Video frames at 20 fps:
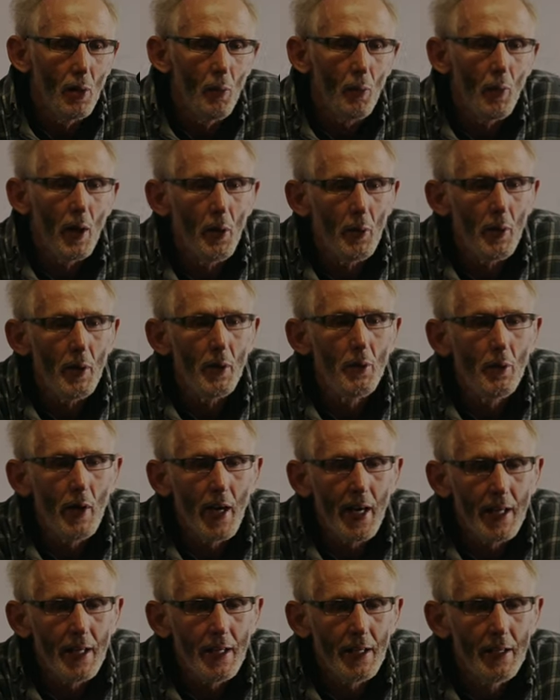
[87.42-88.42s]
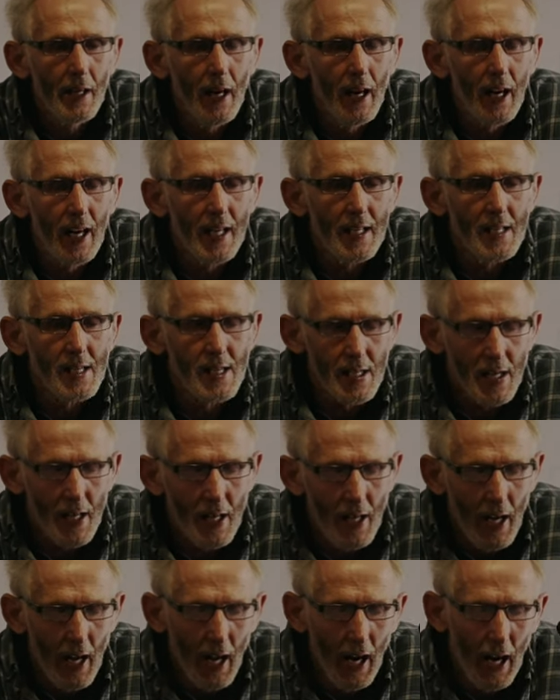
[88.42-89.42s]
Where we recognise,
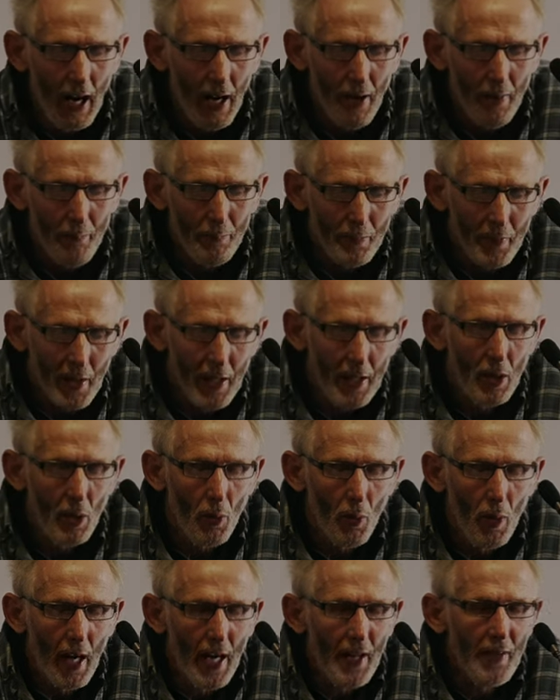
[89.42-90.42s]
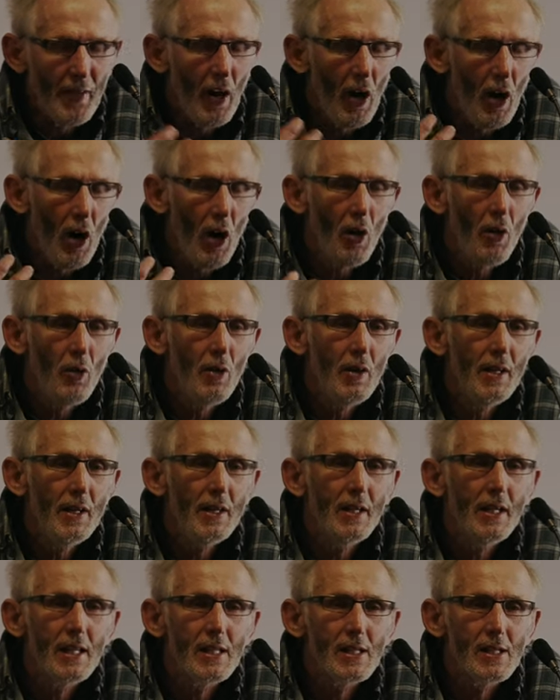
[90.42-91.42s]
in a way, the
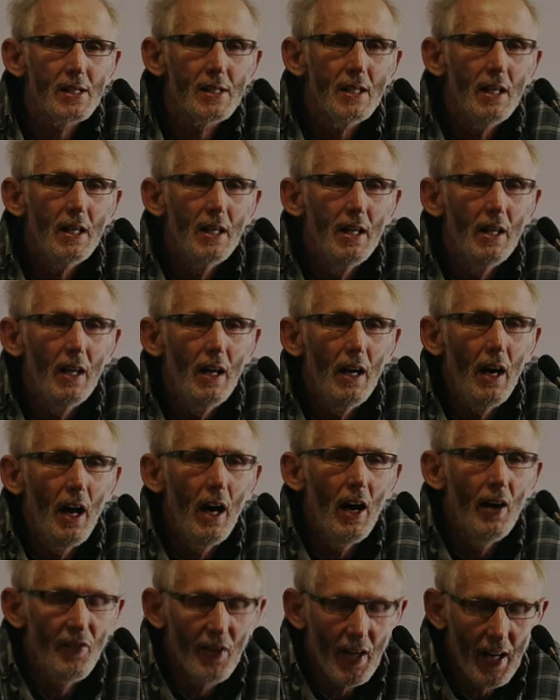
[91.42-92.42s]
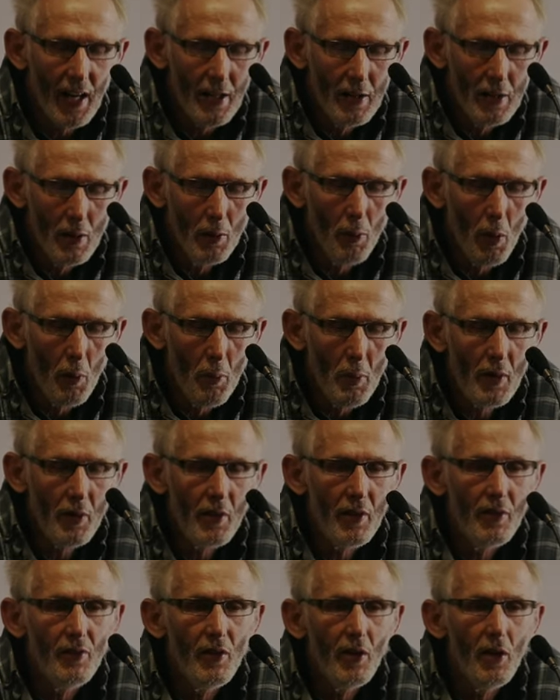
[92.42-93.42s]
holiness of what we're
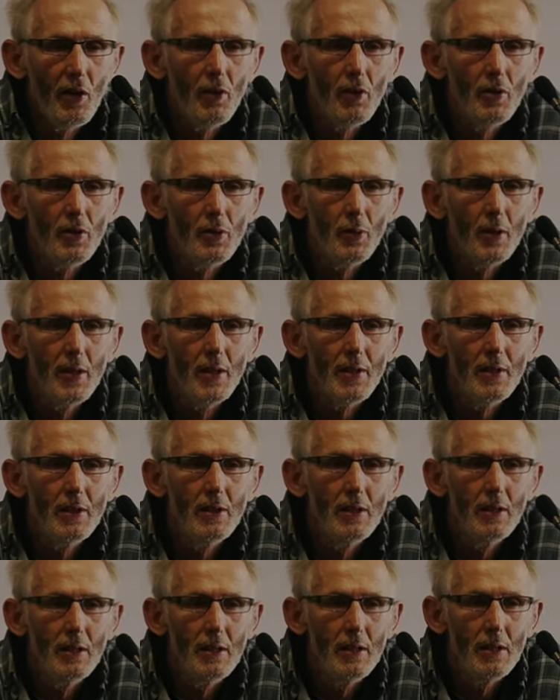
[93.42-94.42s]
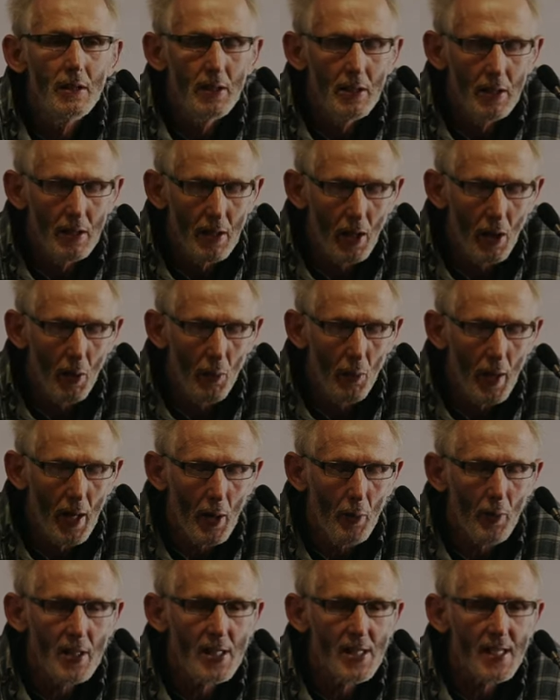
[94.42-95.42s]
involved with and
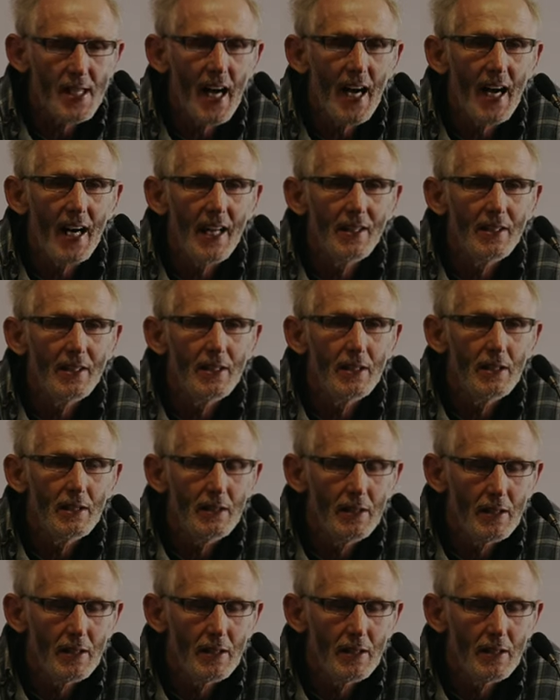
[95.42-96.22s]
where we stand.